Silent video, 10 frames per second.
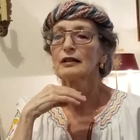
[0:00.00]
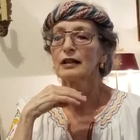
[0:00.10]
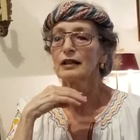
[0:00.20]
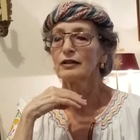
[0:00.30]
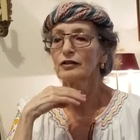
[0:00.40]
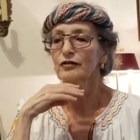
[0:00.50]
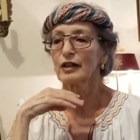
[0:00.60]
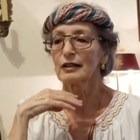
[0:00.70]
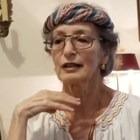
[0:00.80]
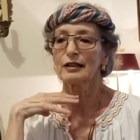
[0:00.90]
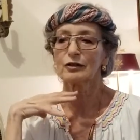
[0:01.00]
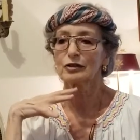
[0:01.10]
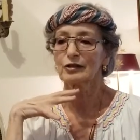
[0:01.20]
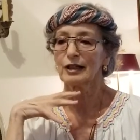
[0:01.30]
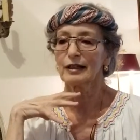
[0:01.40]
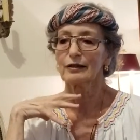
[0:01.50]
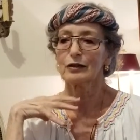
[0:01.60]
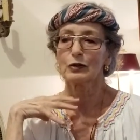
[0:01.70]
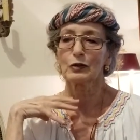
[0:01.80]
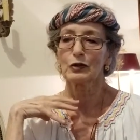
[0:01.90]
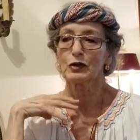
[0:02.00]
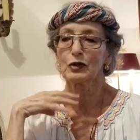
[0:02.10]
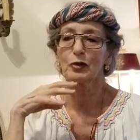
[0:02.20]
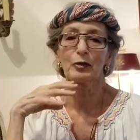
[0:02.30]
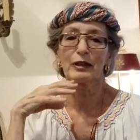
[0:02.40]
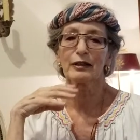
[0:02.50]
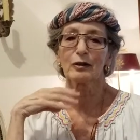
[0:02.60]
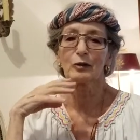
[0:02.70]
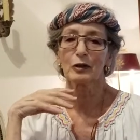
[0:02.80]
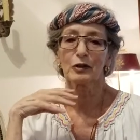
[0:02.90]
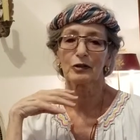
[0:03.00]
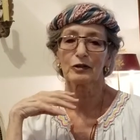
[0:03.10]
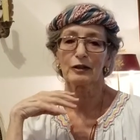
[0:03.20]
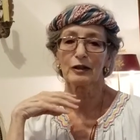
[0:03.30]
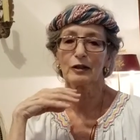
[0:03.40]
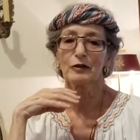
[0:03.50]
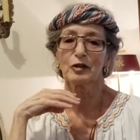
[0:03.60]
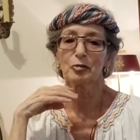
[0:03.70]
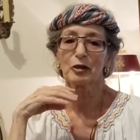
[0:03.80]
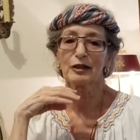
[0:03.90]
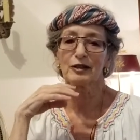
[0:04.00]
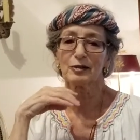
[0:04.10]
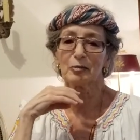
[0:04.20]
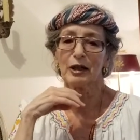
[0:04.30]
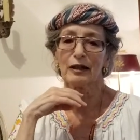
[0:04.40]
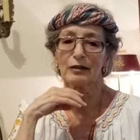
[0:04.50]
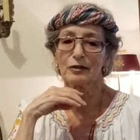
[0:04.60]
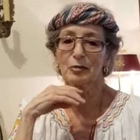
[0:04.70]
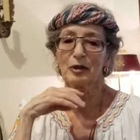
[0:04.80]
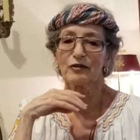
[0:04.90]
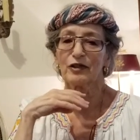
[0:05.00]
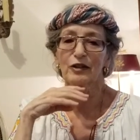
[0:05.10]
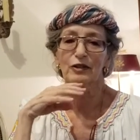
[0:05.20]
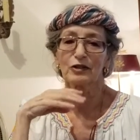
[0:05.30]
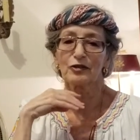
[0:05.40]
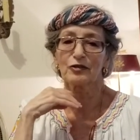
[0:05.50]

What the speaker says: and to finally understand those three little words that always brought a smile to my father's